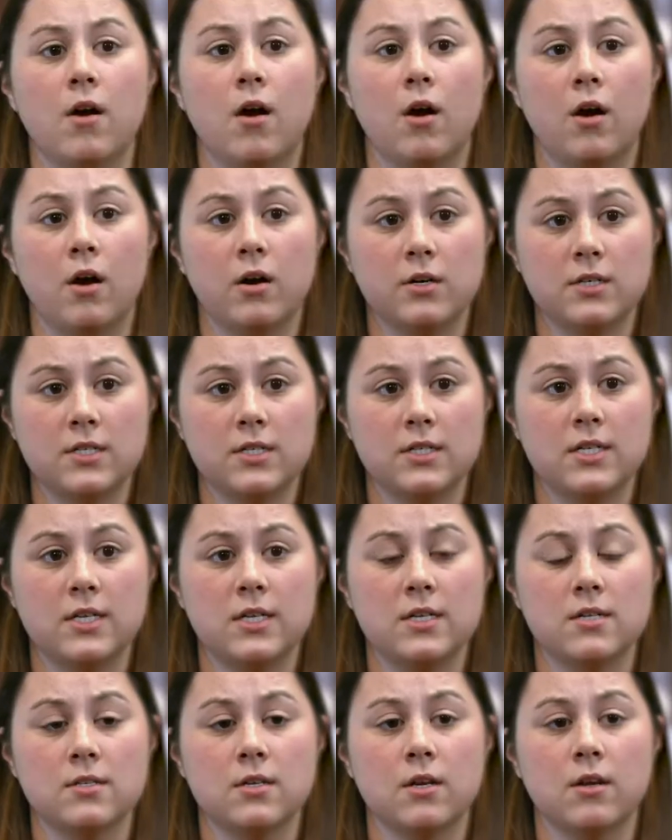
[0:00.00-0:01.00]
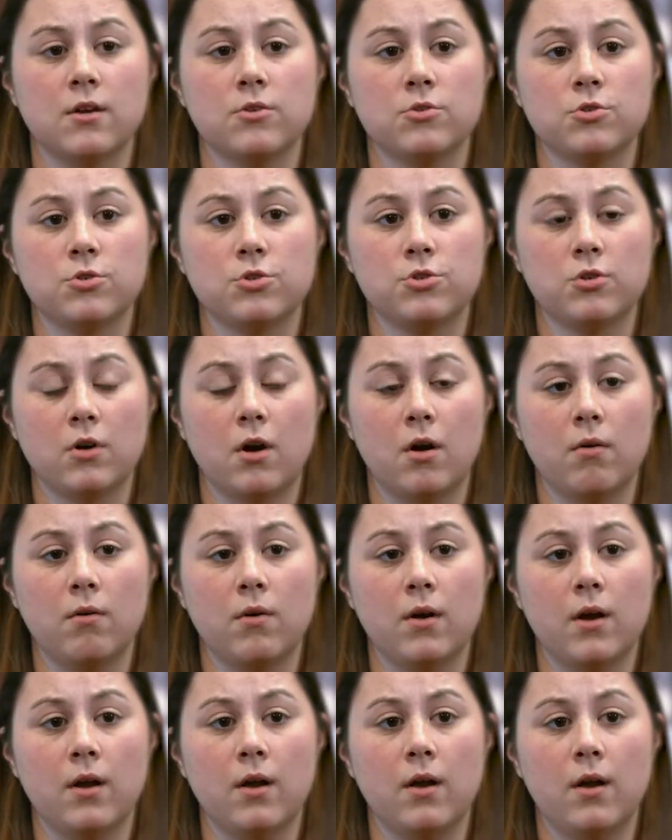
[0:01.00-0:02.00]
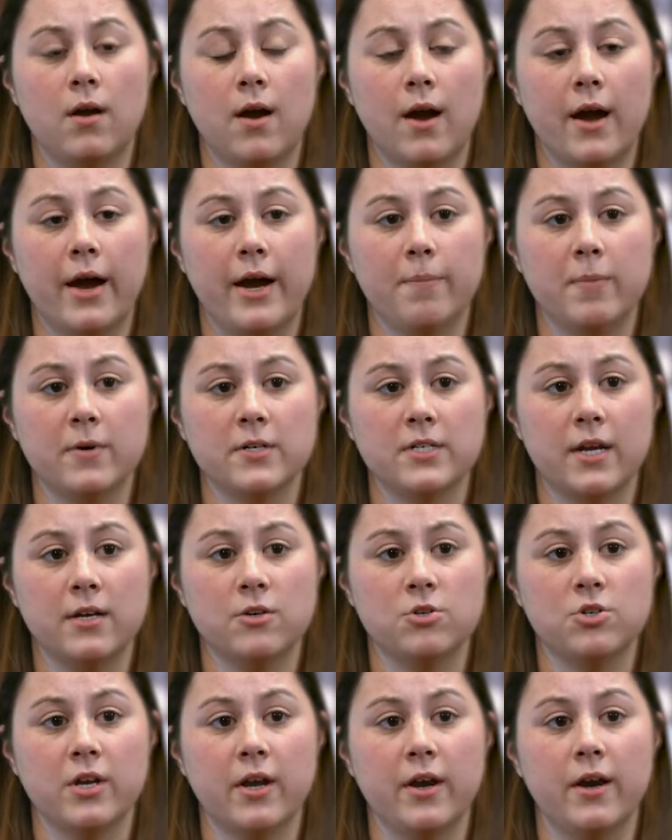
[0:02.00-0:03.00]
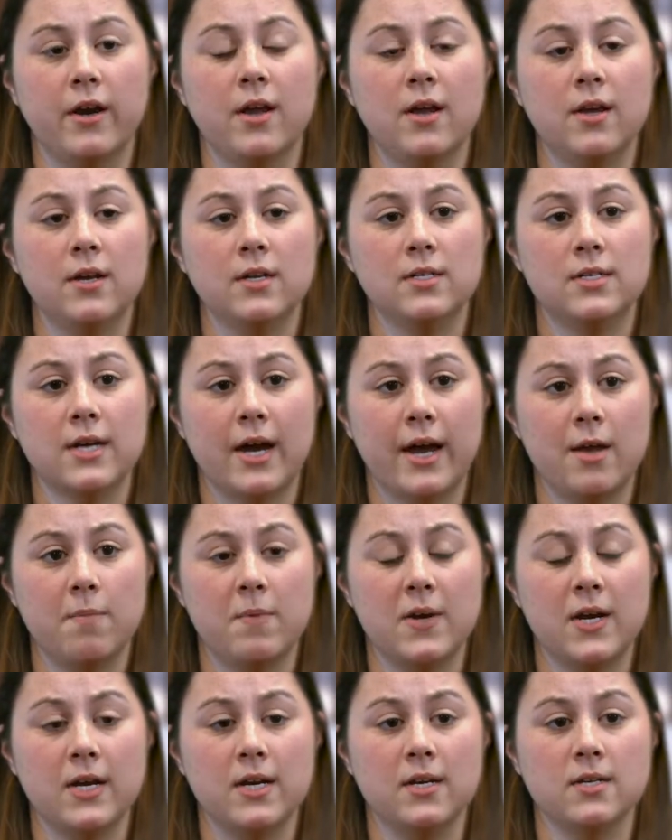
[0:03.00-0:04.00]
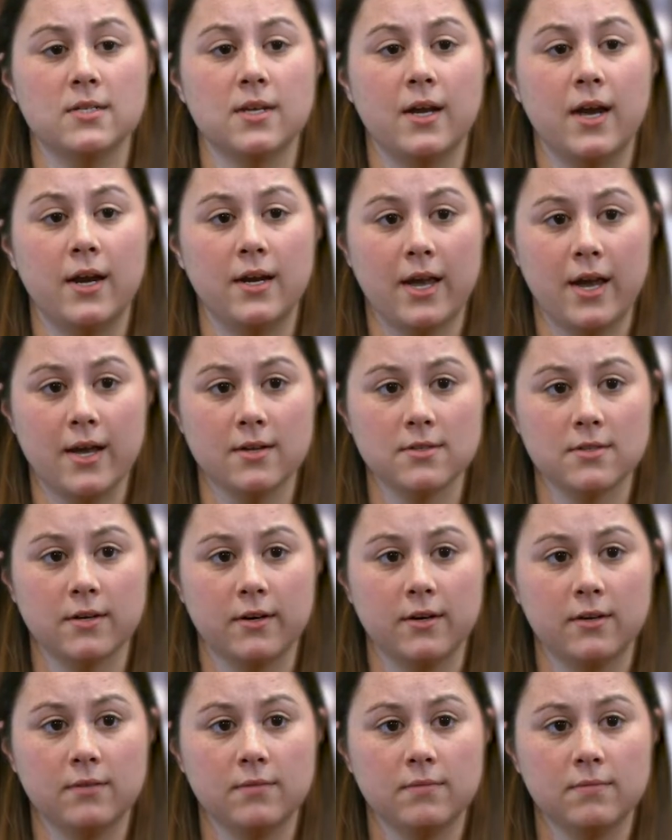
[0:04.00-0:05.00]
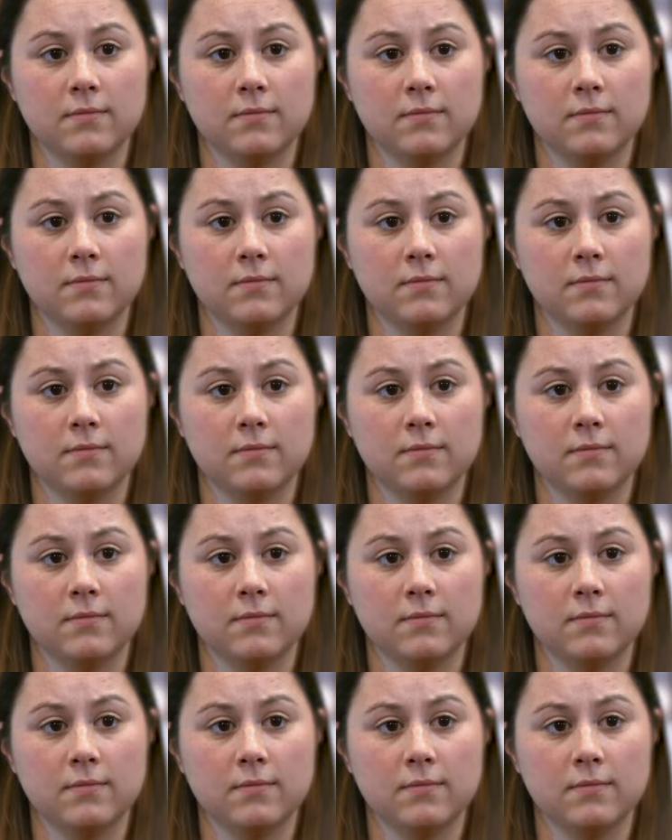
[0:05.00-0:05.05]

heart disease, stroke, hypertension, diabetes, and cancer.